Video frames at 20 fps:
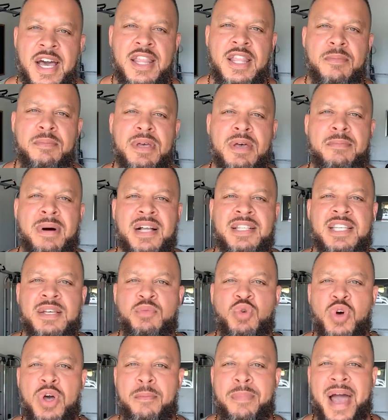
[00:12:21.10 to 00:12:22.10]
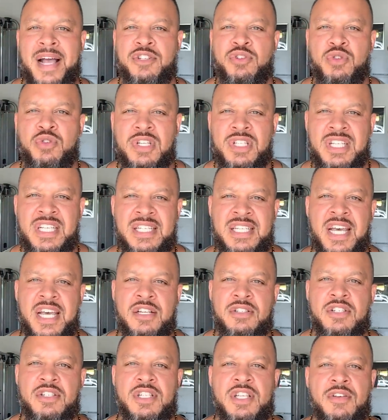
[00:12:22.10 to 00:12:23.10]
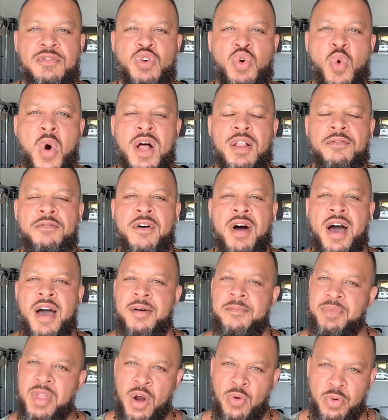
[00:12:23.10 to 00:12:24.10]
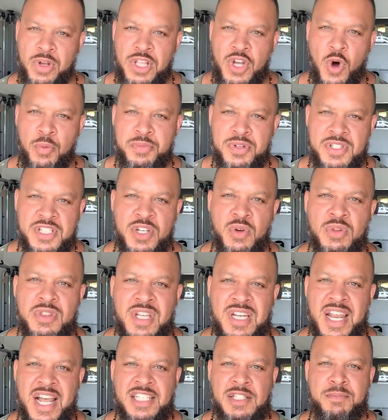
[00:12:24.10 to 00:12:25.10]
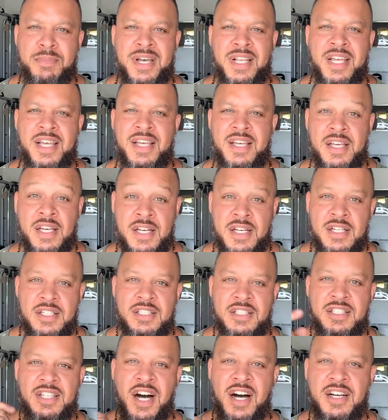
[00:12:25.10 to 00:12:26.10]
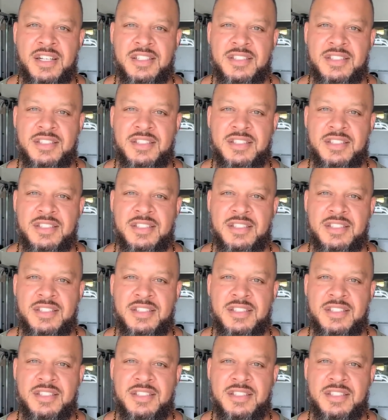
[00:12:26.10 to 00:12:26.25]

and then me and my team will get back to the details to see if you qualify. I really hope to see you at the next meeting. Done.